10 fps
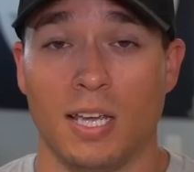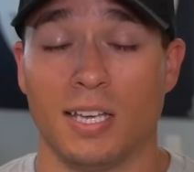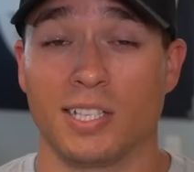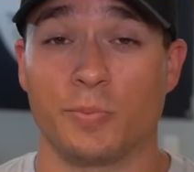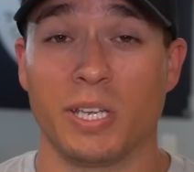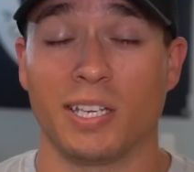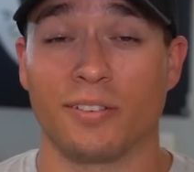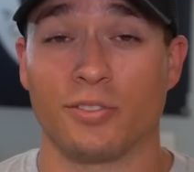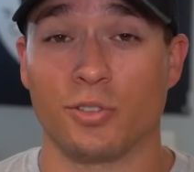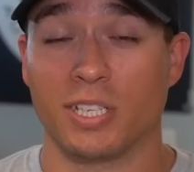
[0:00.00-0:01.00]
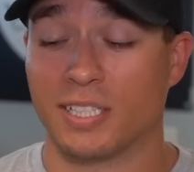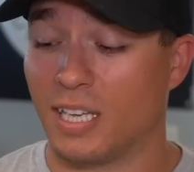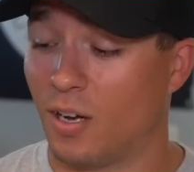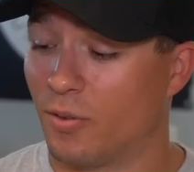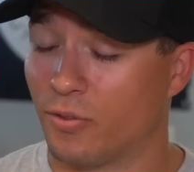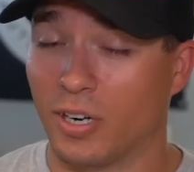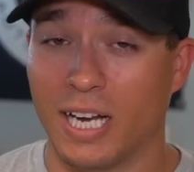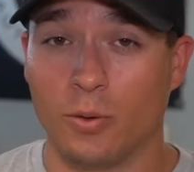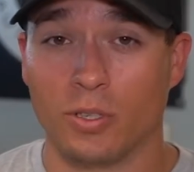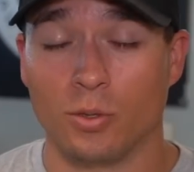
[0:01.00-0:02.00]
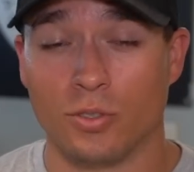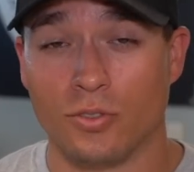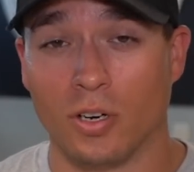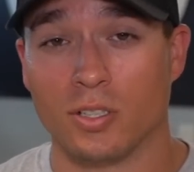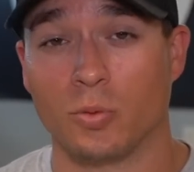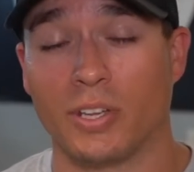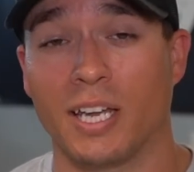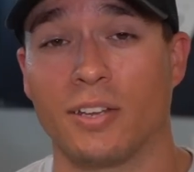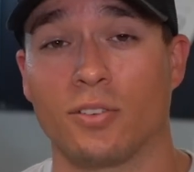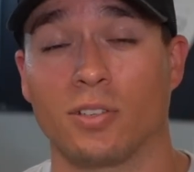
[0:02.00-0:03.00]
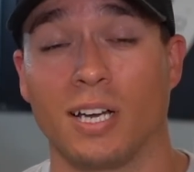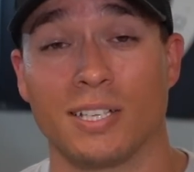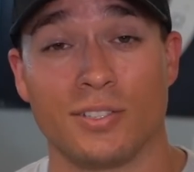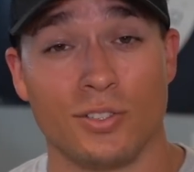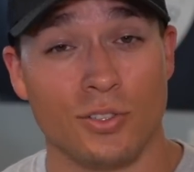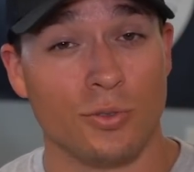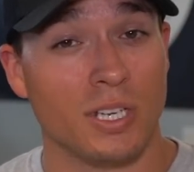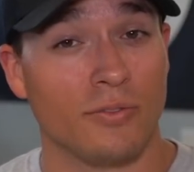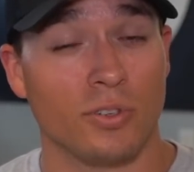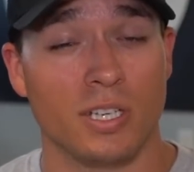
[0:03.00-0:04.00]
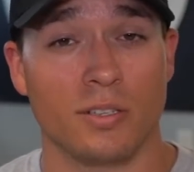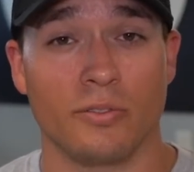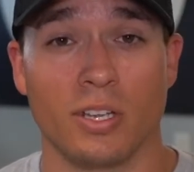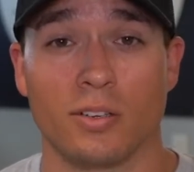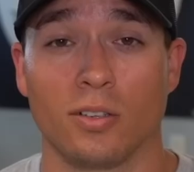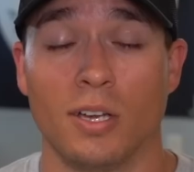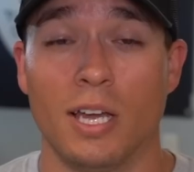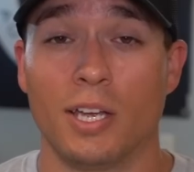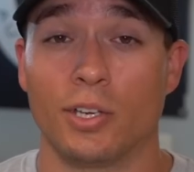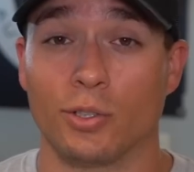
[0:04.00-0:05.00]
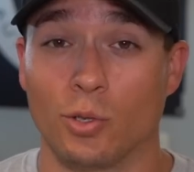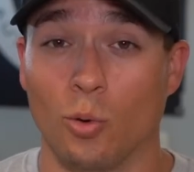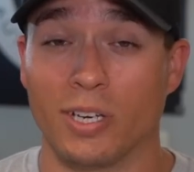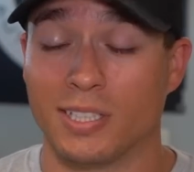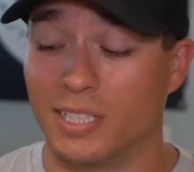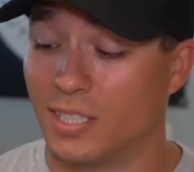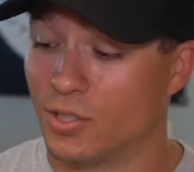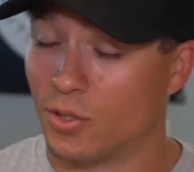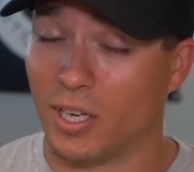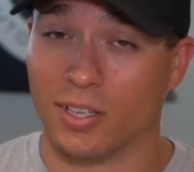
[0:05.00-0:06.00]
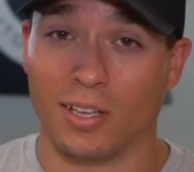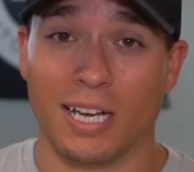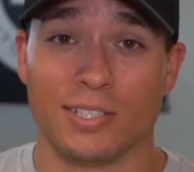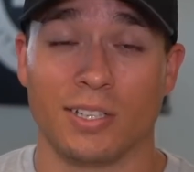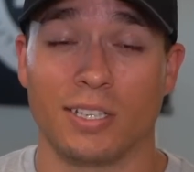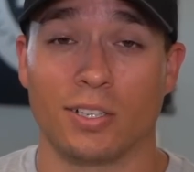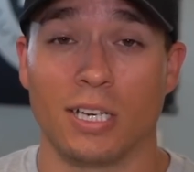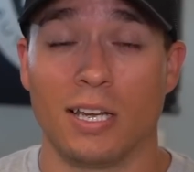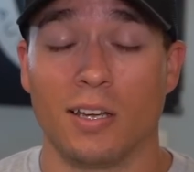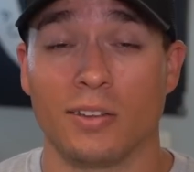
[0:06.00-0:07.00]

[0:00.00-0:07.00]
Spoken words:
And speaking of streaks now, for anyone who struggles with getting their glass streak-free in their vehicle, you're going to need to try the glass cleaner.